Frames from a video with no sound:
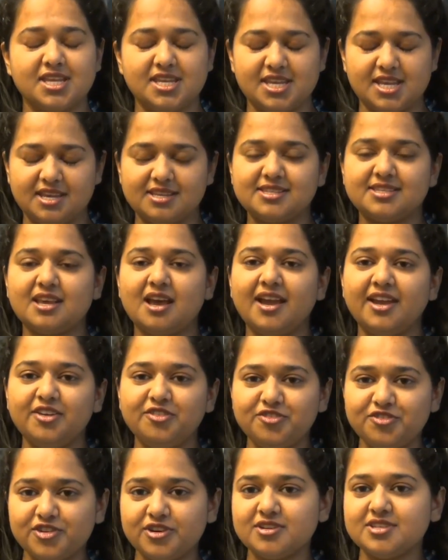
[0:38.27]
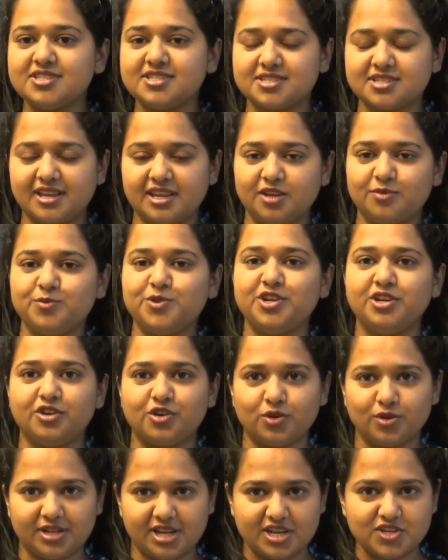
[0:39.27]
Yes, I first came
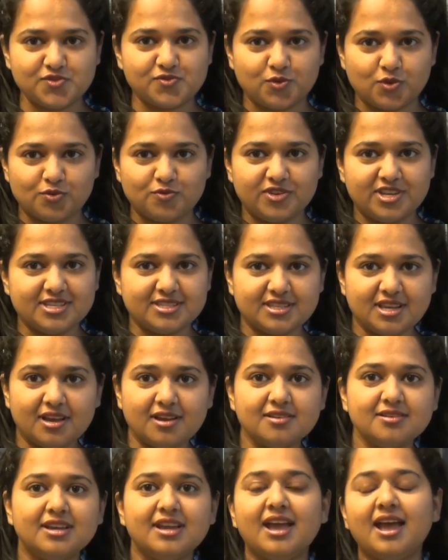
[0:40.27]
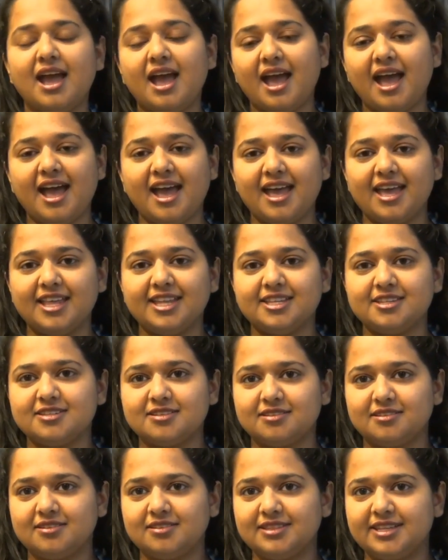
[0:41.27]
here on H4 visa, and
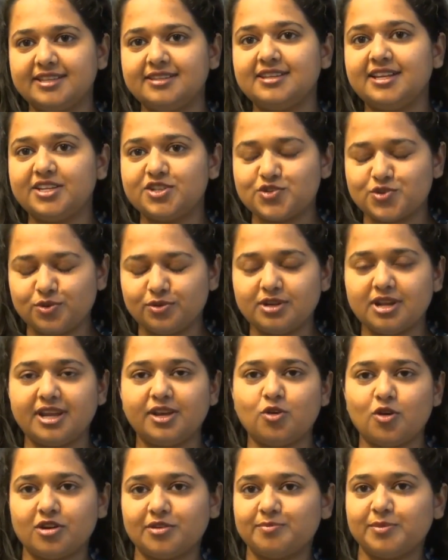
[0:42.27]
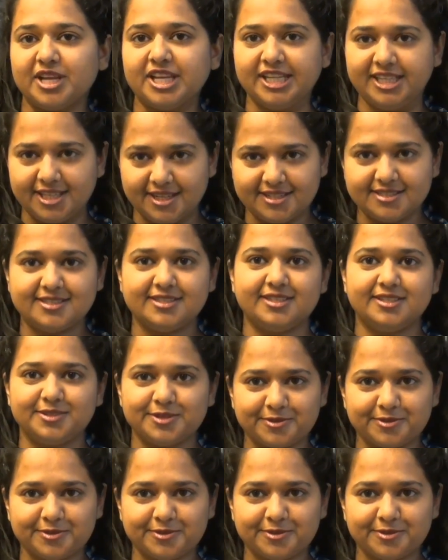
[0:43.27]
then later on I got my EAD.